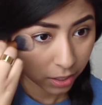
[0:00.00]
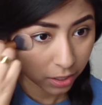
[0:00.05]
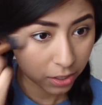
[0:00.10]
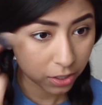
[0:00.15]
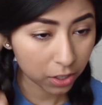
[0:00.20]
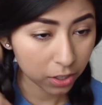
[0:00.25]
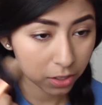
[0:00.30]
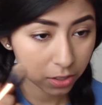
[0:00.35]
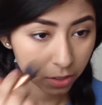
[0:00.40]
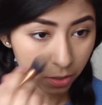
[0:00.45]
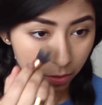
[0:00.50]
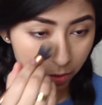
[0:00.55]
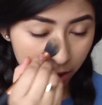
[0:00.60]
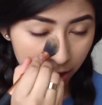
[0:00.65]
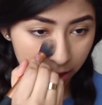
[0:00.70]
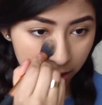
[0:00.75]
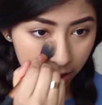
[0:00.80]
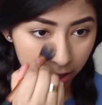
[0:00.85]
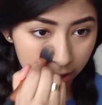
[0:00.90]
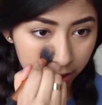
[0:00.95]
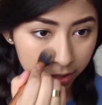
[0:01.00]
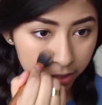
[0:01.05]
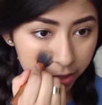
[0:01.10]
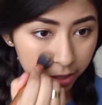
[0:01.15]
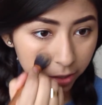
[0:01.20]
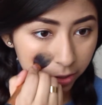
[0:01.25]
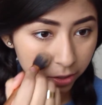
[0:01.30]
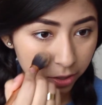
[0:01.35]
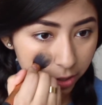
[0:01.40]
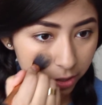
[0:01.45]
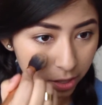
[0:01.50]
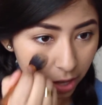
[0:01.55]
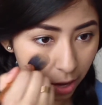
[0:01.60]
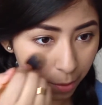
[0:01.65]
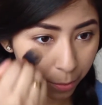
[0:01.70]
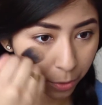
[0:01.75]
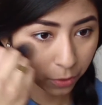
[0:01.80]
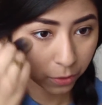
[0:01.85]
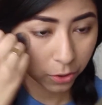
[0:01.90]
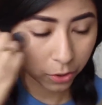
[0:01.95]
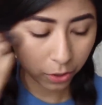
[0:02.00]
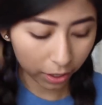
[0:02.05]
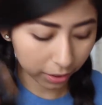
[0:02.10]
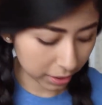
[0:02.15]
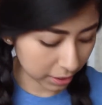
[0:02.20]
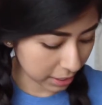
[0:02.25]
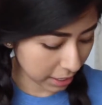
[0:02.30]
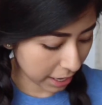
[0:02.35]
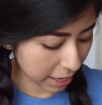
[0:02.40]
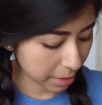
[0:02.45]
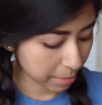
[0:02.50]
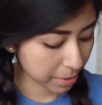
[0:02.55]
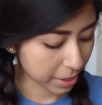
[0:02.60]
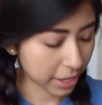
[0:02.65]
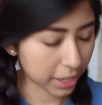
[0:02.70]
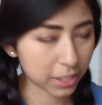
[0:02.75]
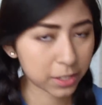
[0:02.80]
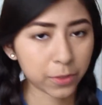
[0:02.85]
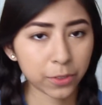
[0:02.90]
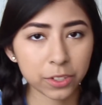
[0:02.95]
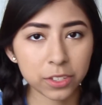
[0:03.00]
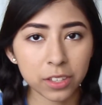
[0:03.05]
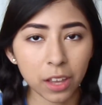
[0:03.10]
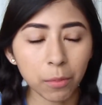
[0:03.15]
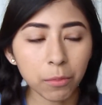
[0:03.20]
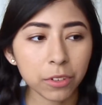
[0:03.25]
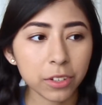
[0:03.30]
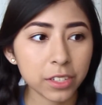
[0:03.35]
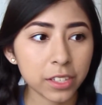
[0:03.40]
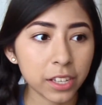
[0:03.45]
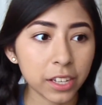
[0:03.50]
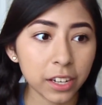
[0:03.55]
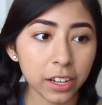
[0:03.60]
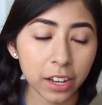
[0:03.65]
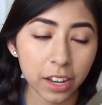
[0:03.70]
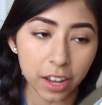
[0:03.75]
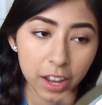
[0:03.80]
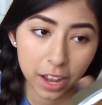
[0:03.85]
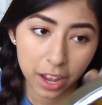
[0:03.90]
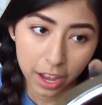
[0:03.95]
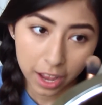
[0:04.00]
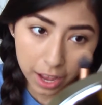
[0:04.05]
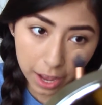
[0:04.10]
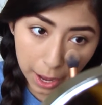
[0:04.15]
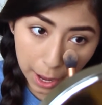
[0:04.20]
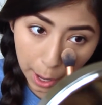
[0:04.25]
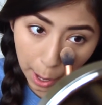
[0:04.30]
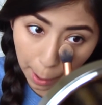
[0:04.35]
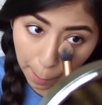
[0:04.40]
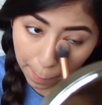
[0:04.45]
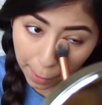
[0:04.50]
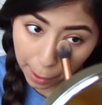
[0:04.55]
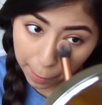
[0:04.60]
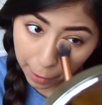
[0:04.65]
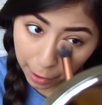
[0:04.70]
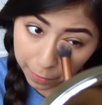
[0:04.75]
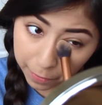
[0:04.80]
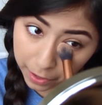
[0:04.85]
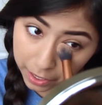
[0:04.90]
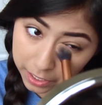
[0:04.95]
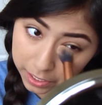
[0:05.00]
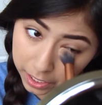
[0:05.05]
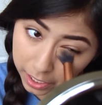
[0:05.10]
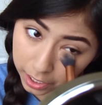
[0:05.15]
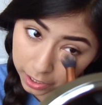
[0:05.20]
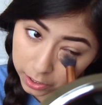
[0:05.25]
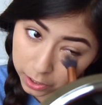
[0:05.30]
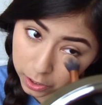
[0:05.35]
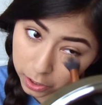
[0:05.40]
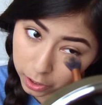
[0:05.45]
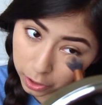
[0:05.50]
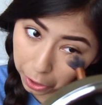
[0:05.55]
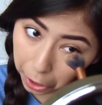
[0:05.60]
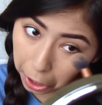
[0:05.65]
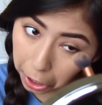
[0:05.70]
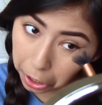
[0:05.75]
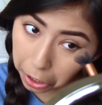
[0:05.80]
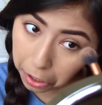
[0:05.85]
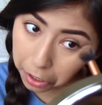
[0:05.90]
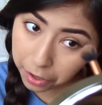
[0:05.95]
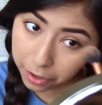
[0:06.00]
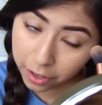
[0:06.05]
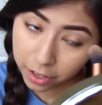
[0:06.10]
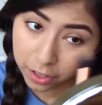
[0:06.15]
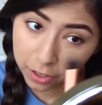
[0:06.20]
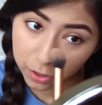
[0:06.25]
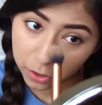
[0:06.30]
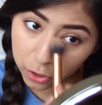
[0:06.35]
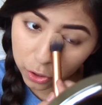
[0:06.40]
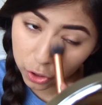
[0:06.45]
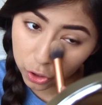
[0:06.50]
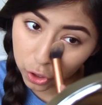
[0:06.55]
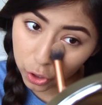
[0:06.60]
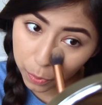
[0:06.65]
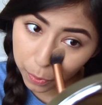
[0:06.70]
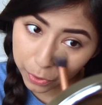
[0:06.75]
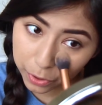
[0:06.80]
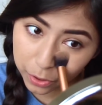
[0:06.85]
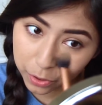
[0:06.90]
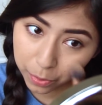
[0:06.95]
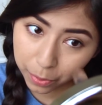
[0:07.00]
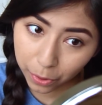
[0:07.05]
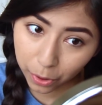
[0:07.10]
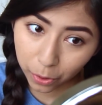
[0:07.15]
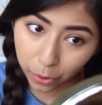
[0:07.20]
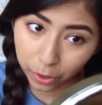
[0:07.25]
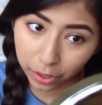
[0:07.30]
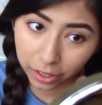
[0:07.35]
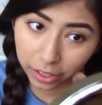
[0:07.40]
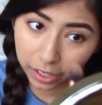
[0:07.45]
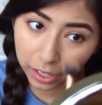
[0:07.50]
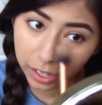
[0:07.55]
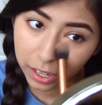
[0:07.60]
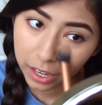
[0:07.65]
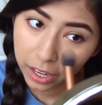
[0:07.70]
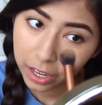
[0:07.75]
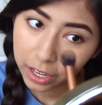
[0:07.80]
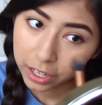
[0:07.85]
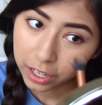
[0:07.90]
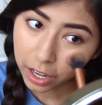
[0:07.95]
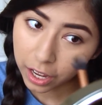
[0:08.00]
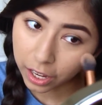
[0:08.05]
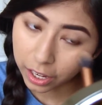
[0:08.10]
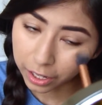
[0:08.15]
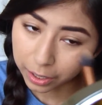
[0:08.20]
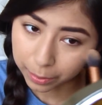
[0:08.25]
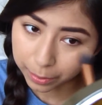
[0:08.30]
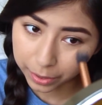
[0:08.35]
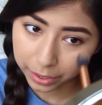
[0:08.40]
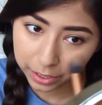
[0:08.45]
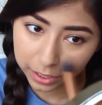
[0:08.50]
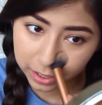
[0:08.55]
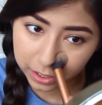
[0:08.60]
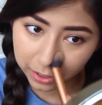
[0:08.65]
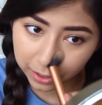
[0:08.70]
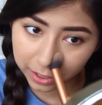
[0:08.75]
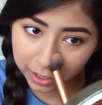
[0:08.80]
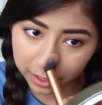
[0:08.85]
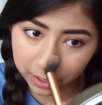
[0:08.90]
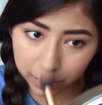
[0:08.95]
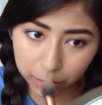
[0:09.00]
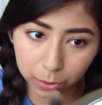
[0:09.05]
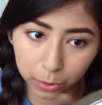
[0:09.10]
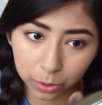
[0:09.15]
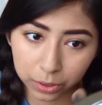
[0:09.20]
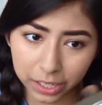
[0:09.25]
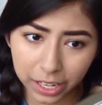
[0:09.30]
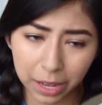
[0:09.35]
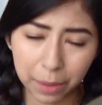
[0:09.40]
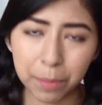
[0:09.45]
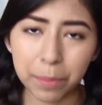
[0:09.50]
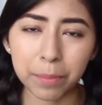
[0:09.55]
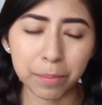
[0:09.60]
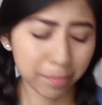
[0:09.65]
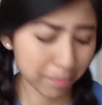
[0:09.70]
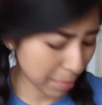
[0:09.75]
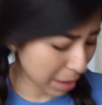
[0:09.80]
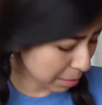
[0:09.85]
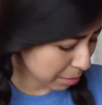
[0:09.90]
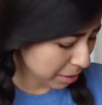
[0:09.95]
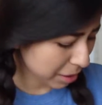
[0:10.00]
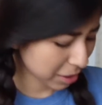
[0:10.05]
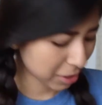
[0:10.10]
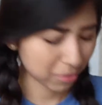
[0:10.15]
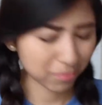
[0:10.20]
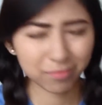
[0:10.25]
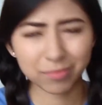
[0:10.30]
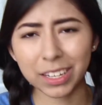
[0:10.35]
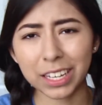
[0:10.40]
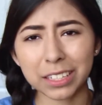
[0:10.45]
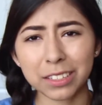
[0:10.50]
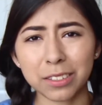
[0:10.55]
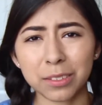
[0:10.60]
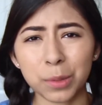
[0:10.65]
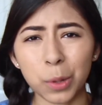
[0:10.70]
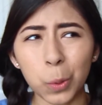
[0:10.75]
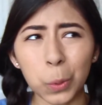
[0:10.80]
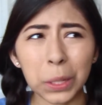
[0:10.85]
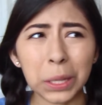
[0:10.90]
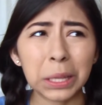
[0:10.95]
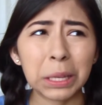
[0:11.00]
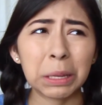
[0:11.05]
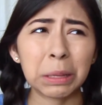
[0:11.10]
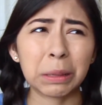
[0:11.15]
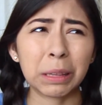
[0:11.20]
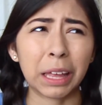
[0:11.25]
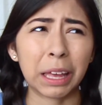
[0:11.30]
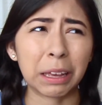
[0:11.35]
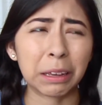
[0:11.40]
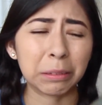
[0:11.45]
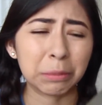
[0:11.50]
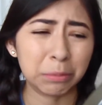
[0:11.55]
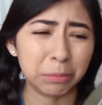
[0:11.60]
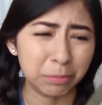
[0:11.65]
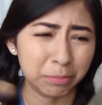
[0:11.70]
just so that the concealer does not move throughout the day, because for some reason my face gets like super oily during the school day. Maybe it gets oily like